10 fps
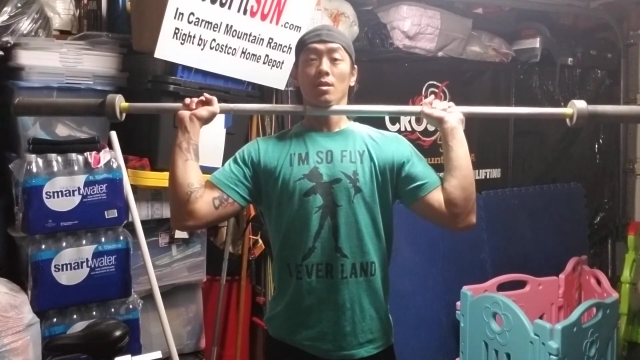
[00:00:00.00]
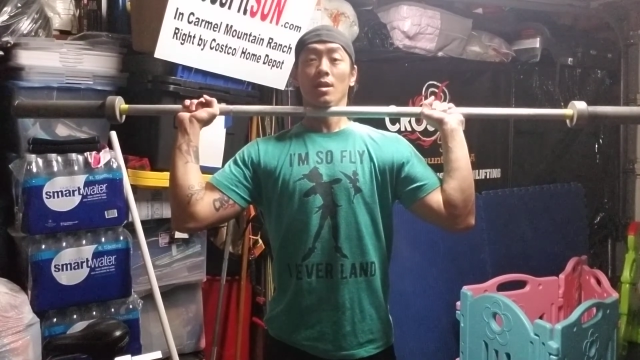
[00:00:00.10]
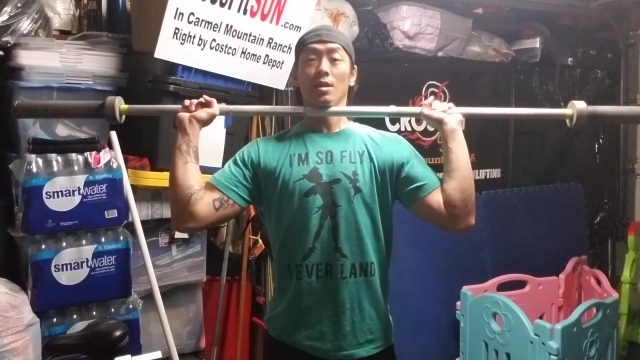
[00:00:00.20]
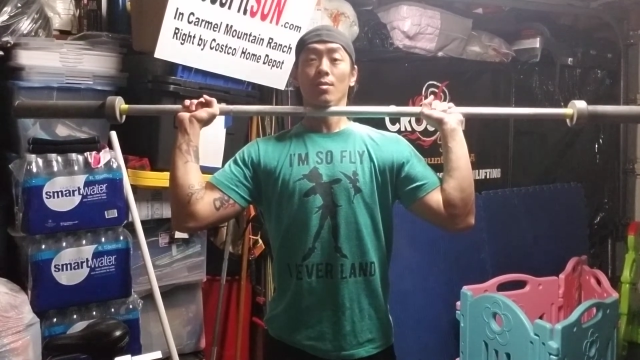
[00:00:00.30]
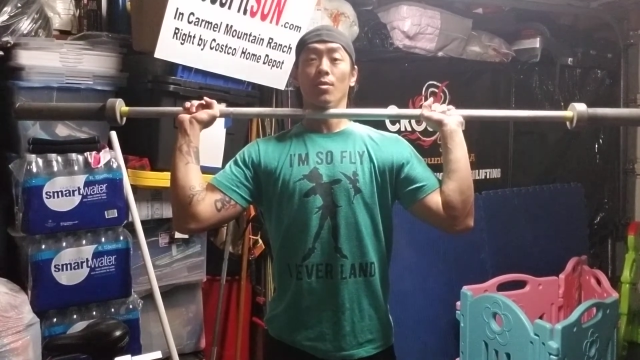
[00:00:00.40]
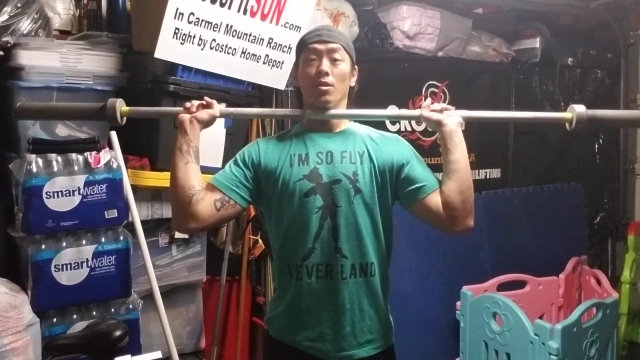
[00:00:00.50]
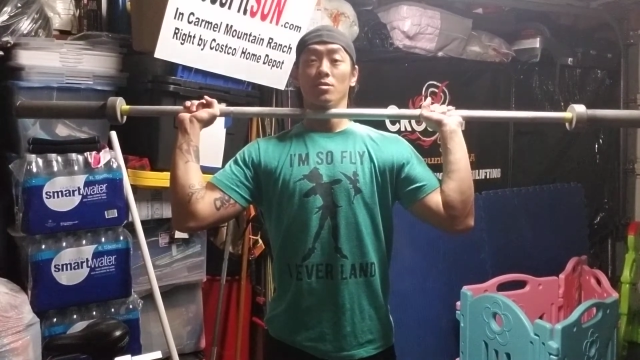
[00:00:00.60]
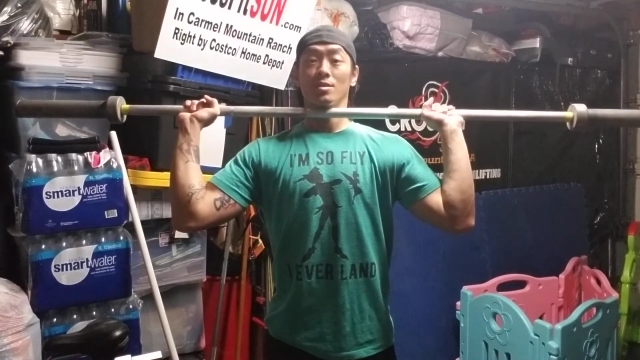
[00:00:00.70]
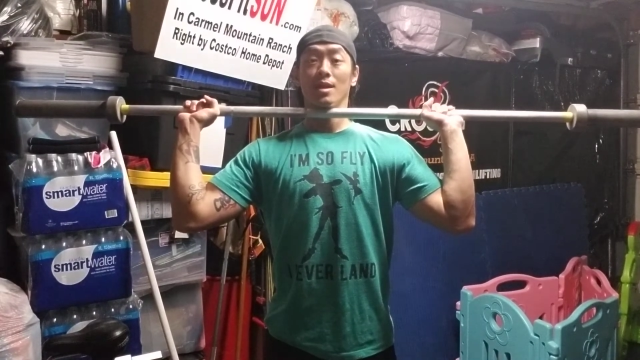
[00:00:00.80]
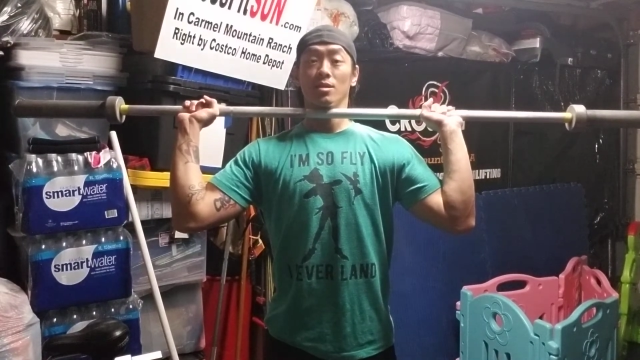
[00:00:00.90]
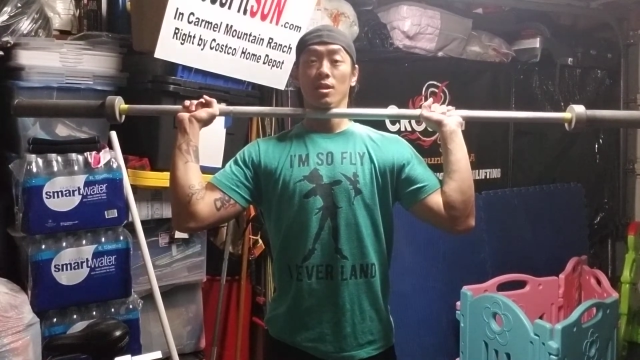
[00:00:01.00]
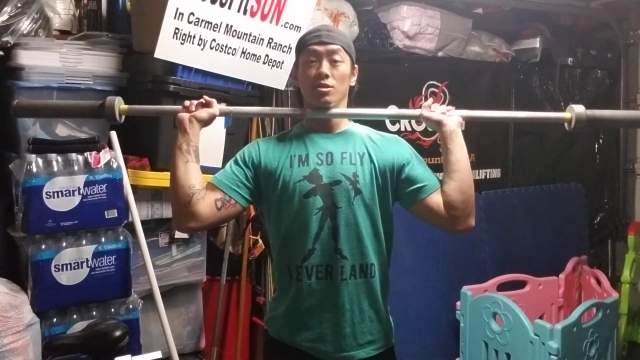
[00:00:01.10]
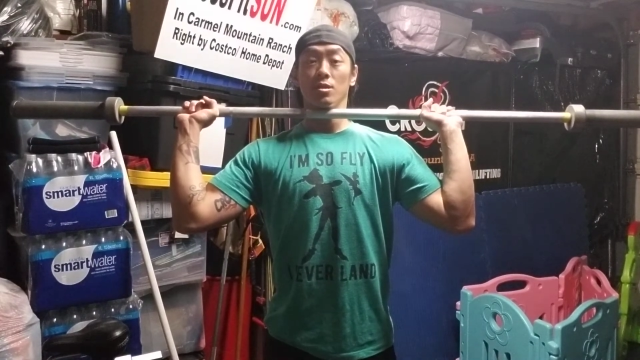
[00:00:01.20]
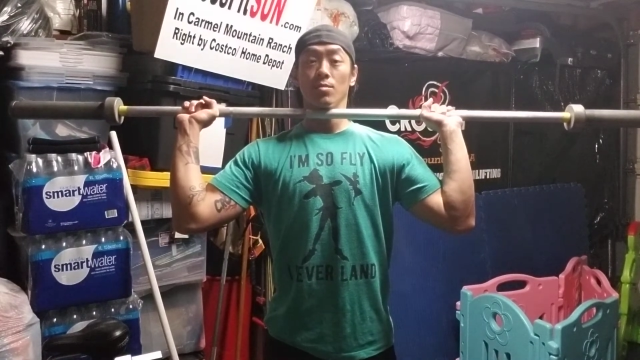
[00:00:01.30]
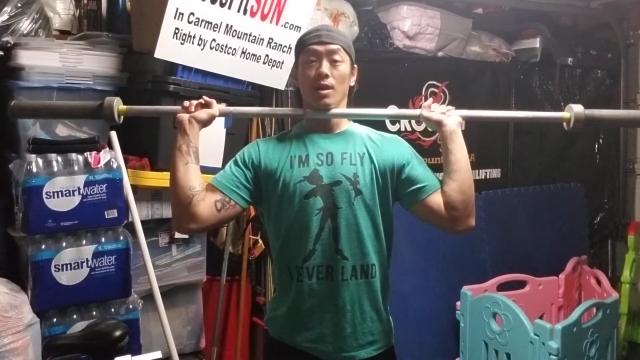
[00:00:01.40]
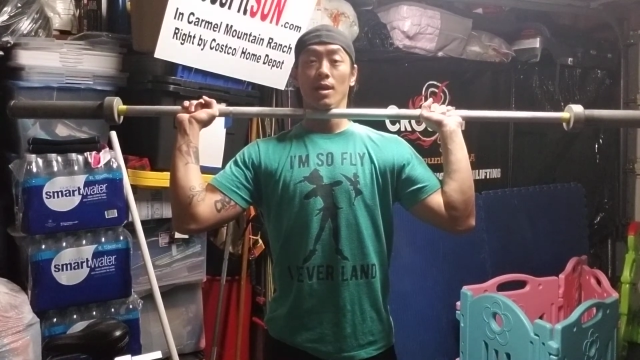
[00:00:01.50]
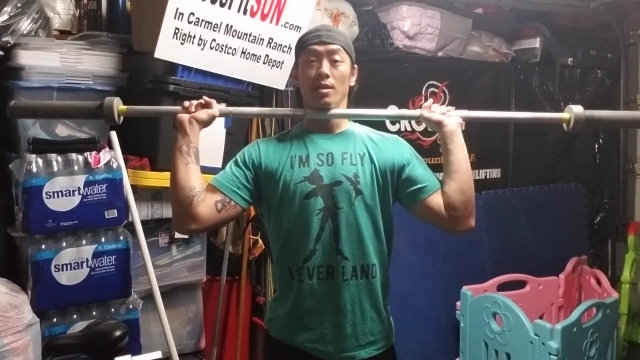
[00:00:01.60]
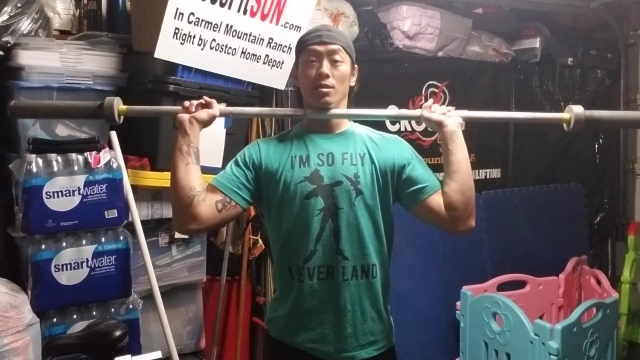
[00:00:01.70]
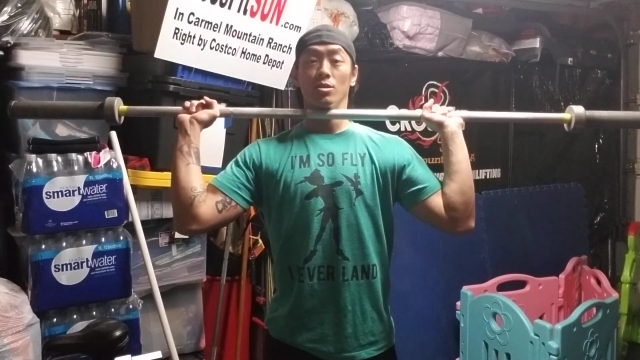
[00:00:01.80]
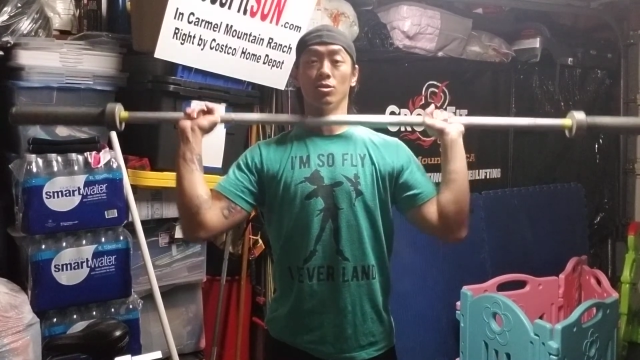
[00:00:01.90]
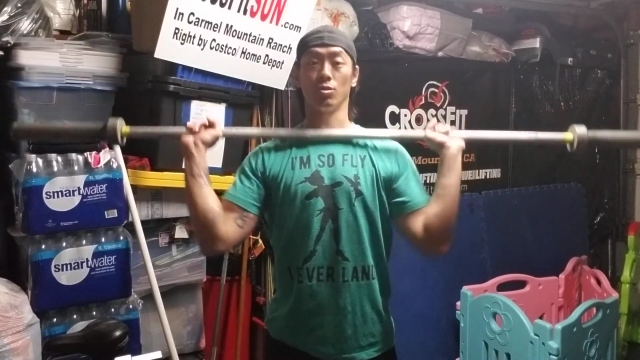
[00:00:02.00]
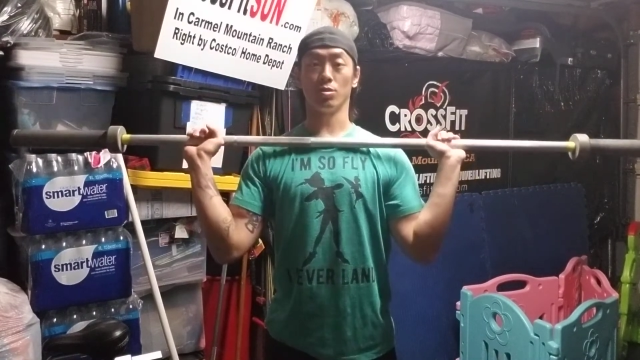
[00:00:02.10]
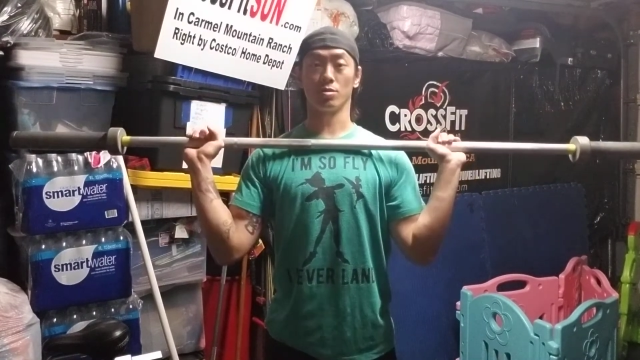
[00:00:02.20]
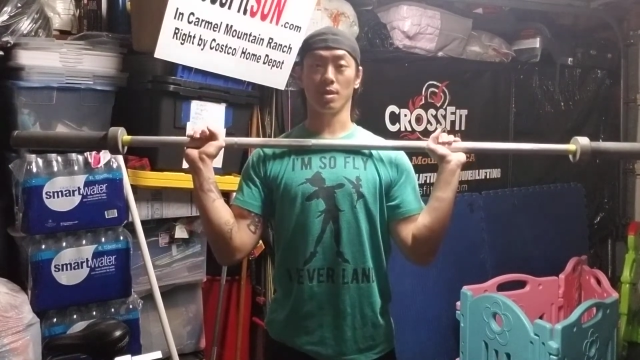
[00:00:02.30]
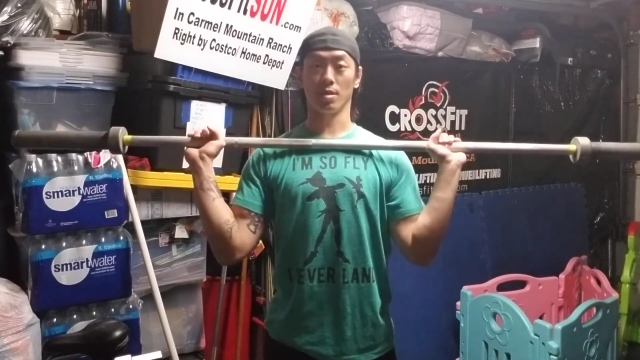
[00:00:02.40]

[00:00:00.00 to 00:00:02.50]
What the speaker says: and the bar's not touching my shoulders like